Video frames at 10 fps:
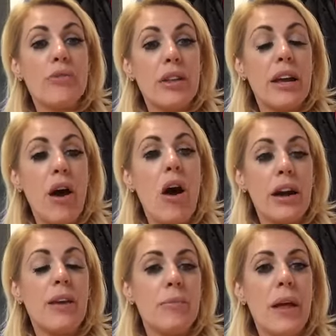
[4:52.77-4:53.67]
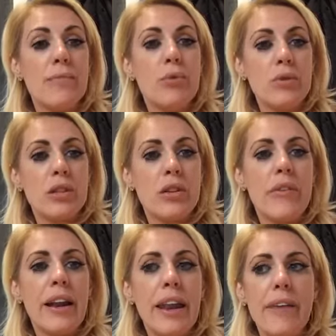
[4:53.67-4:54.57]
so they can't keep their mood at the
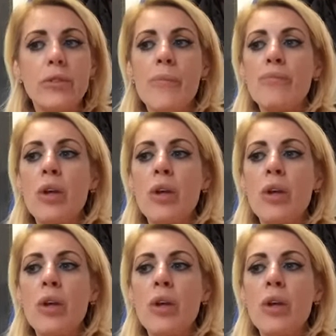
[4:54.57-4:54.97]
right level.